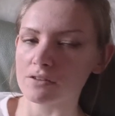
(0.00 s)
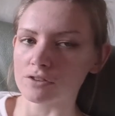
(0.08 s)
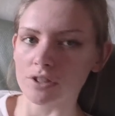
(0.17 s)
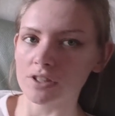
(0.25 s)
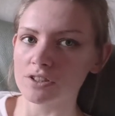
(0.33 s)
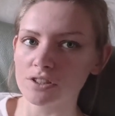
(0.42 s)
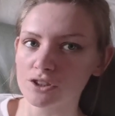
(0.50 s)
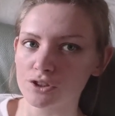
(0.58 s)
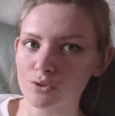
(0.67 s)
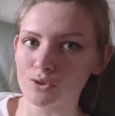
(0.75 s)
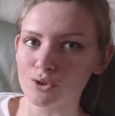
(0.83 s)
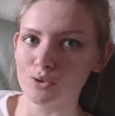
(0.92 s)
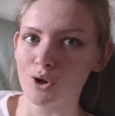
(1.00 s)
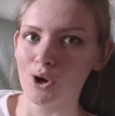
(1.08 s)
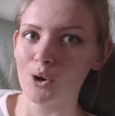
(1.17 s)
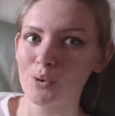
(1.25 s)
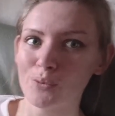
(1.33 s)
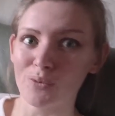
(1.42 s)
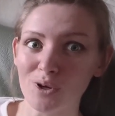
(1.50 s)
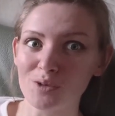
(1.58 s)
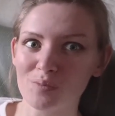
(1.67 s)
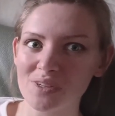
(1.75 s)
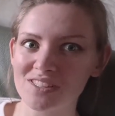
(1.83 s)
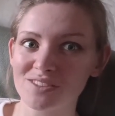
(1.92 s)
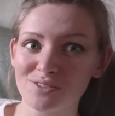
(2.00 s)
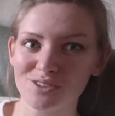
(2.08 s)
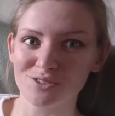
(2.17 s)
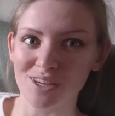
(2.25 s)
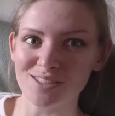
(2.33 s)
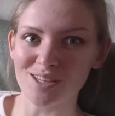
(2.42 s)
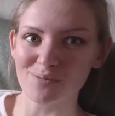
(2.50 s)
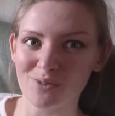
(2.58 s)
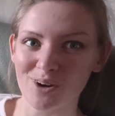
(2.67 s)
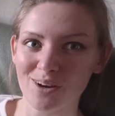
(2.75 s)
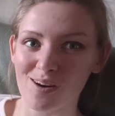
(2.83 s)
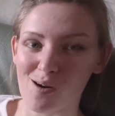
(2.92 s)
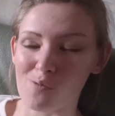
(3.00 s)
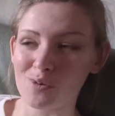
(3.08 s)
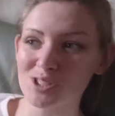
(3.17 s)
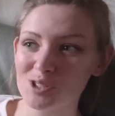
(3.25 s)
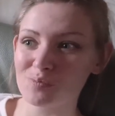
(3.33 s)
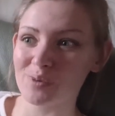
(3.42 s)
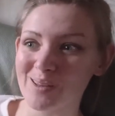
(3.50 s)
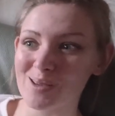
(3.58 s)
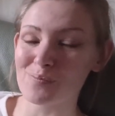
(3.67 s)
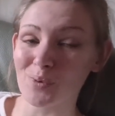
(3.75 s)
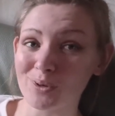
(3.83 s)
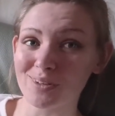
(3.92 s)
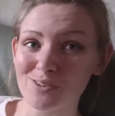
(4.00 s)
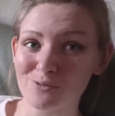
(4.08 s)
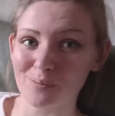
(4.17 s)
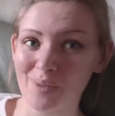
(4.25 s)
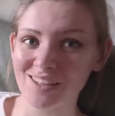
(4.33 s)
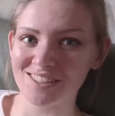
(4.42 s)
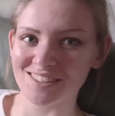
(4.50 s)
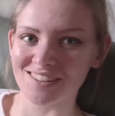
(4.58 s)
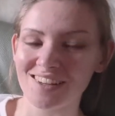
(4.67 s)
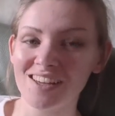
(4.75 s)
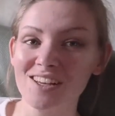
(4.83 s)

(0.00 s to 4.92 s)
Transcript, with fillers: never actually showed you what piece of the dress I'm working on, which is pretty important information.